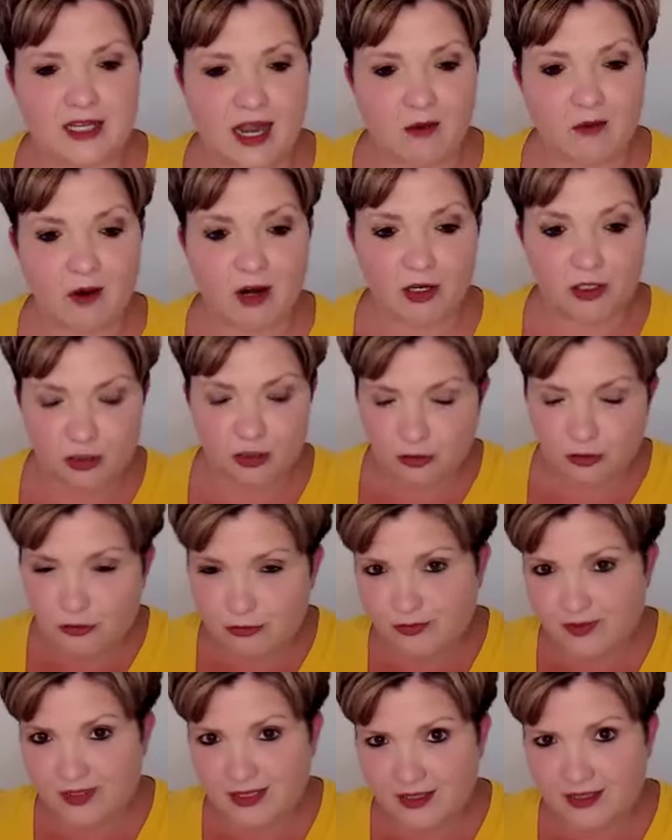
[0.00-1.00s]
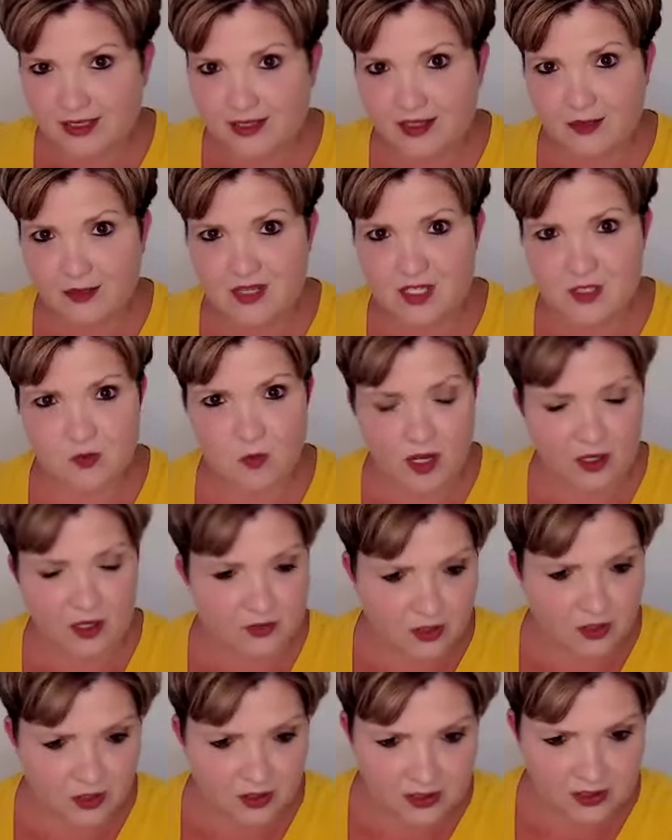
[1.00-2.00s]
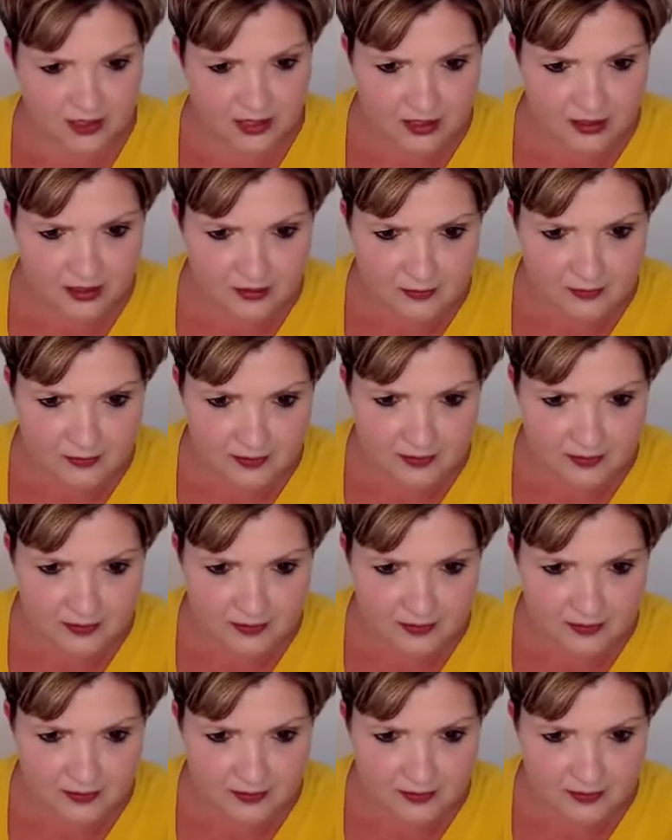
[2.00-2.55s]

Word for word: Now, are you feeling them as well, Darlene?